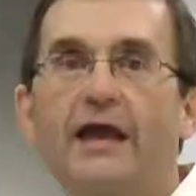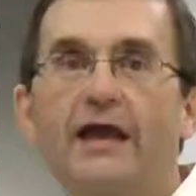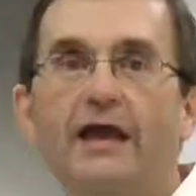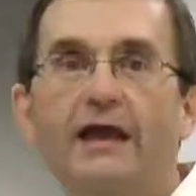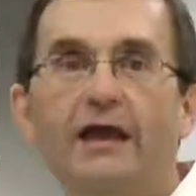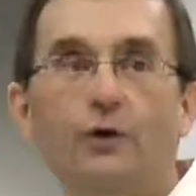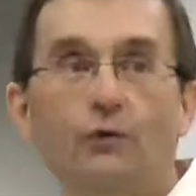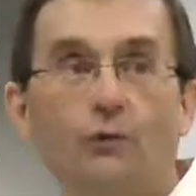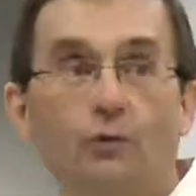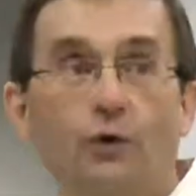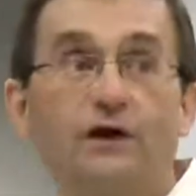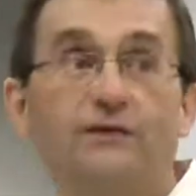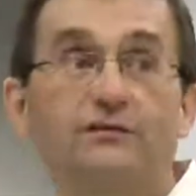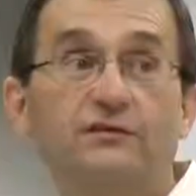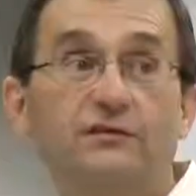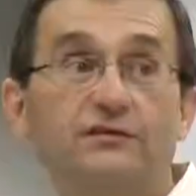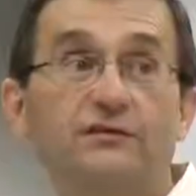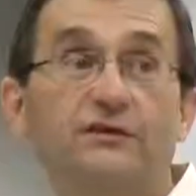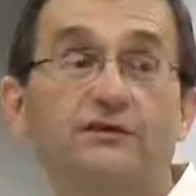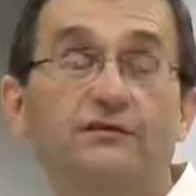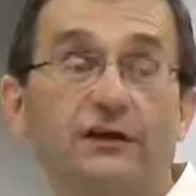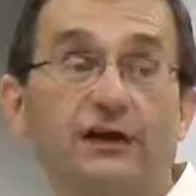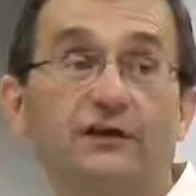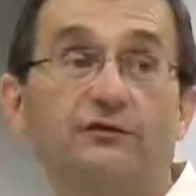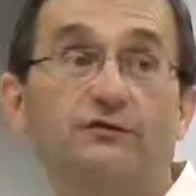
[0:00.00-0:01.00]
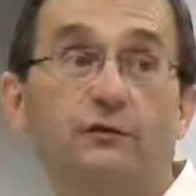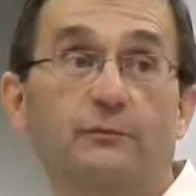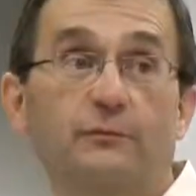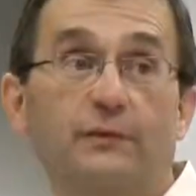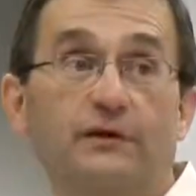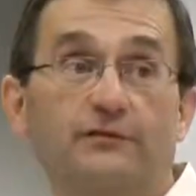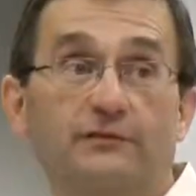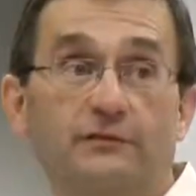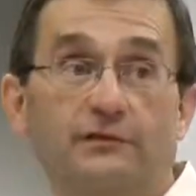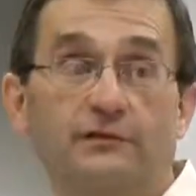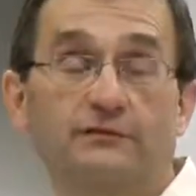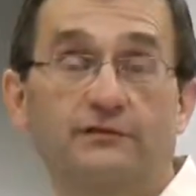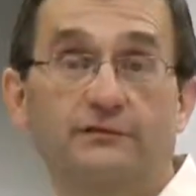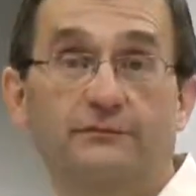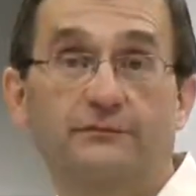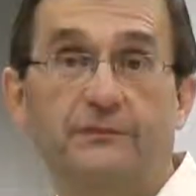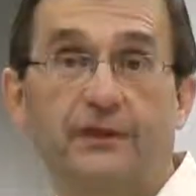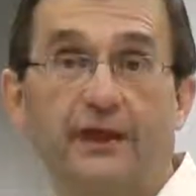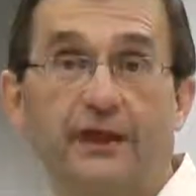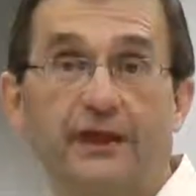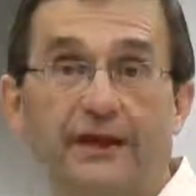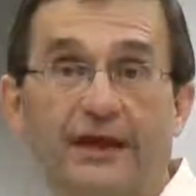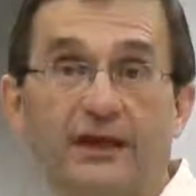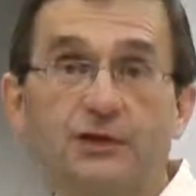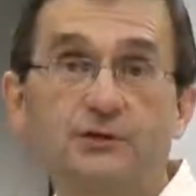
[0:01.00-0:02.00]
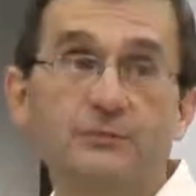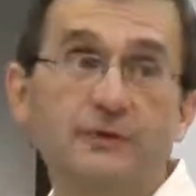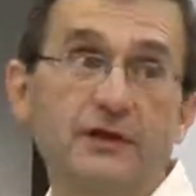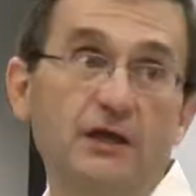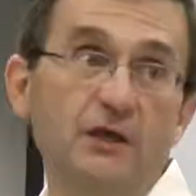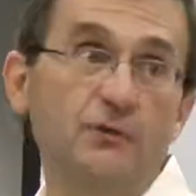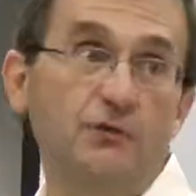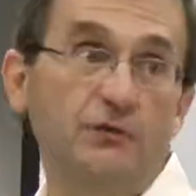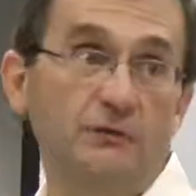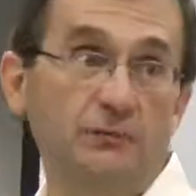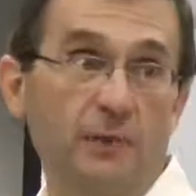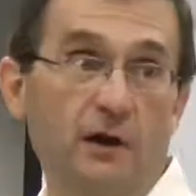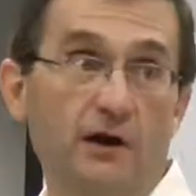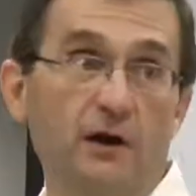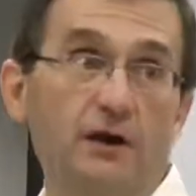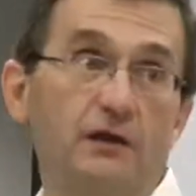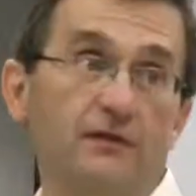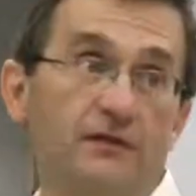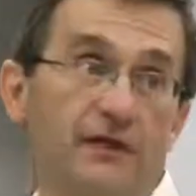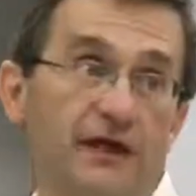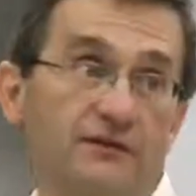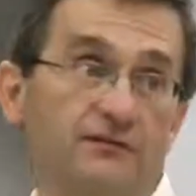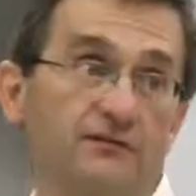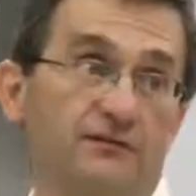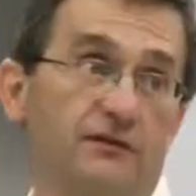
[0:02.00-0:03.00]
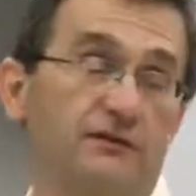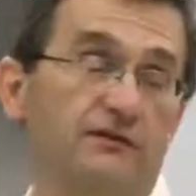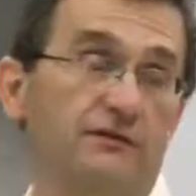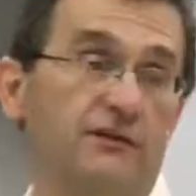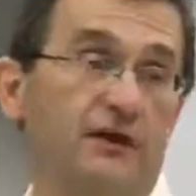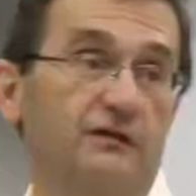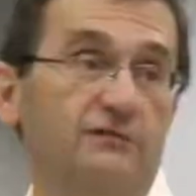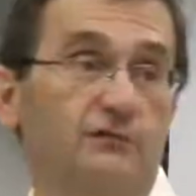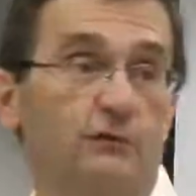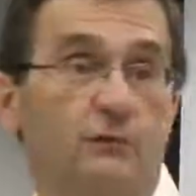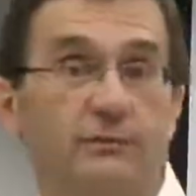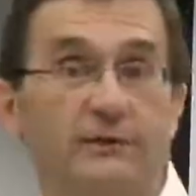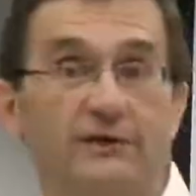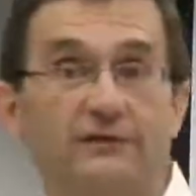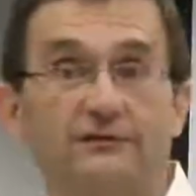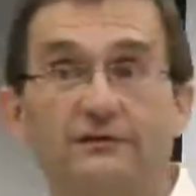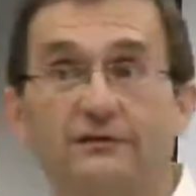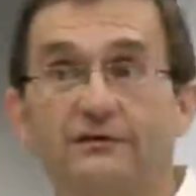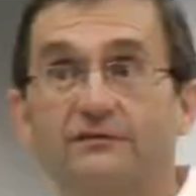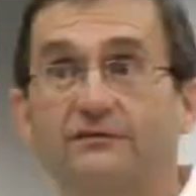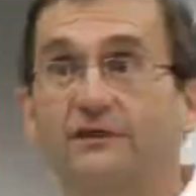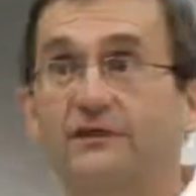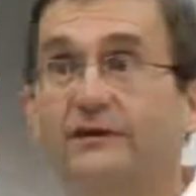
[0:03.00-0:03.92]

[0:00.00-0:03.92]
It was a successful business, and HP was part of that successful business.